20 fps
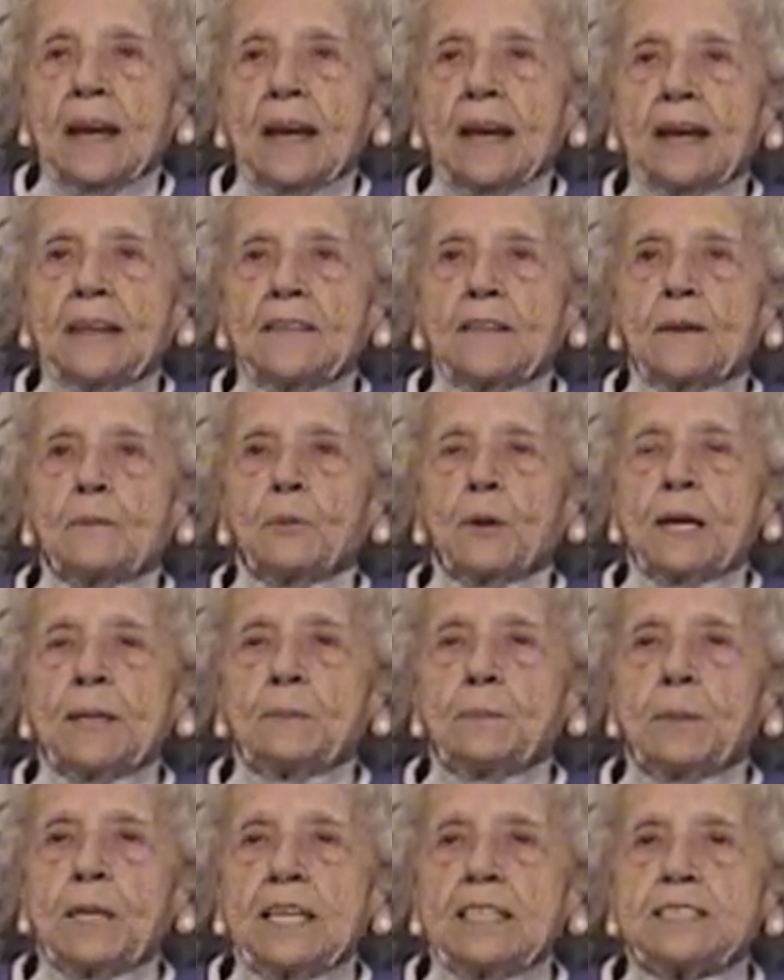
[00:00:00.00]
and the
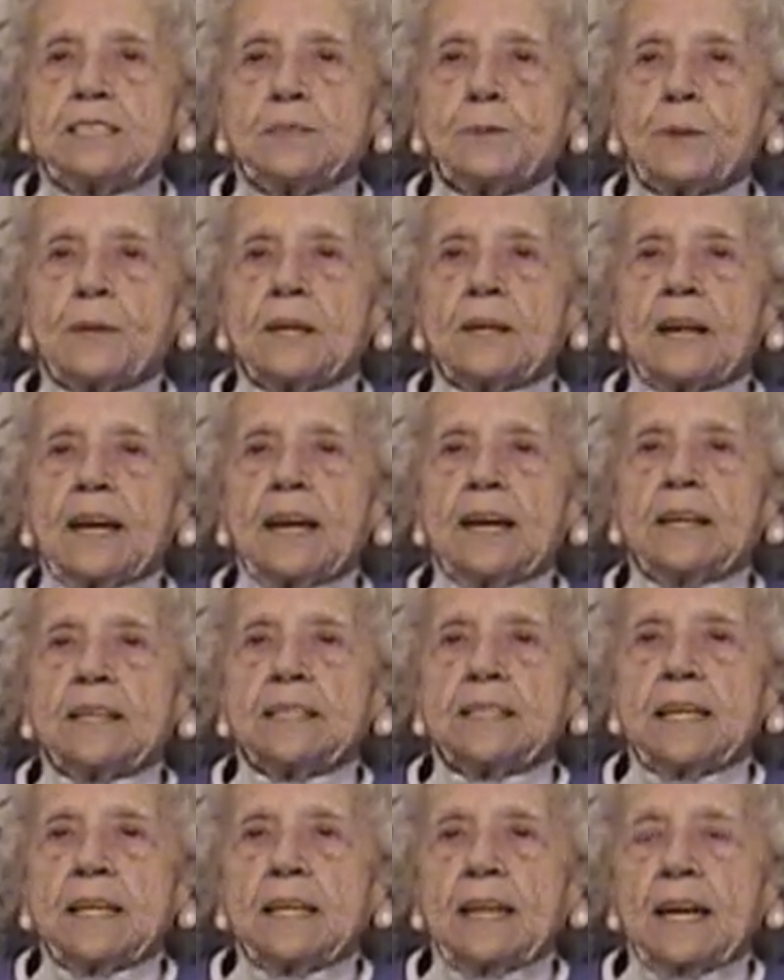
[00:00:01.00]
place where
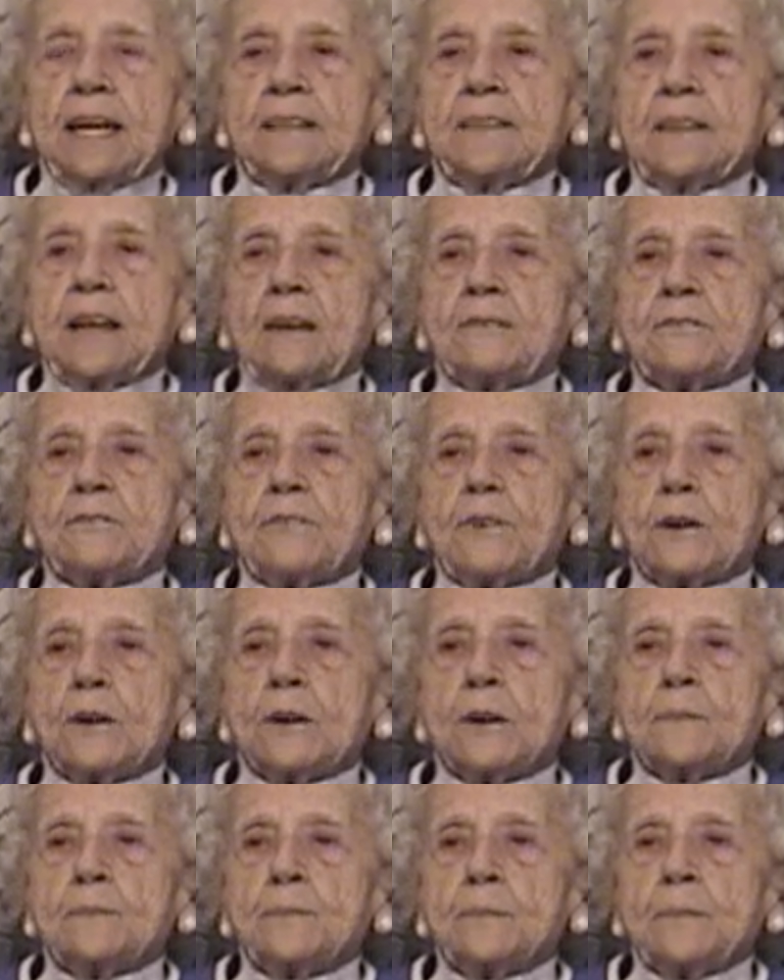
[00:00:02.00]
Ed had that
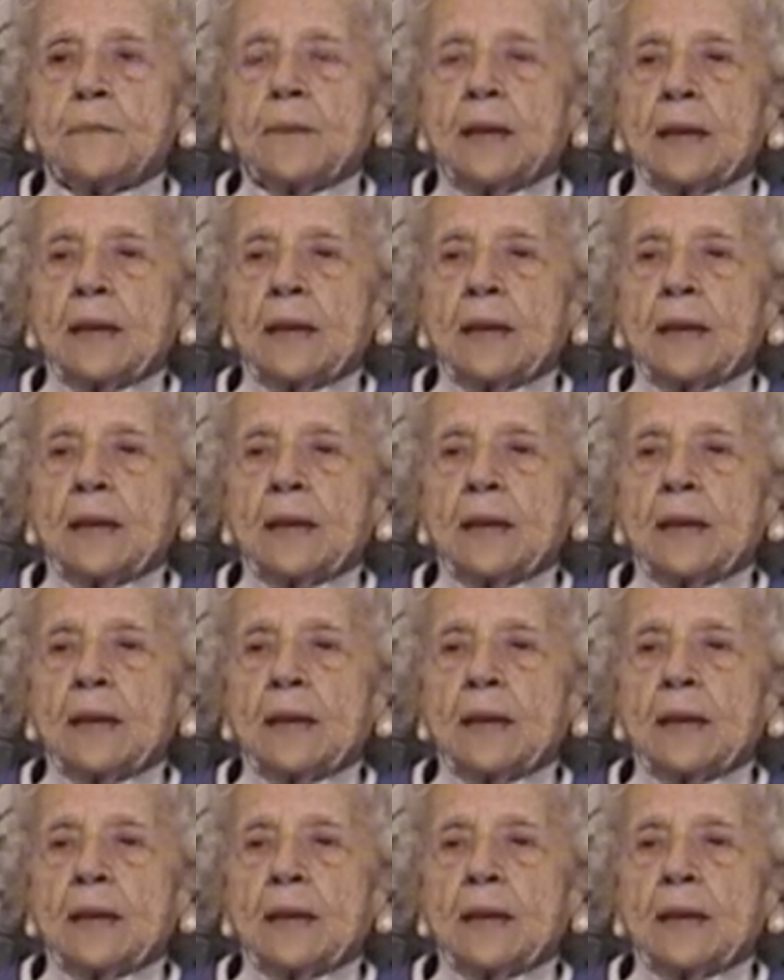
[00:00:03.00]
farm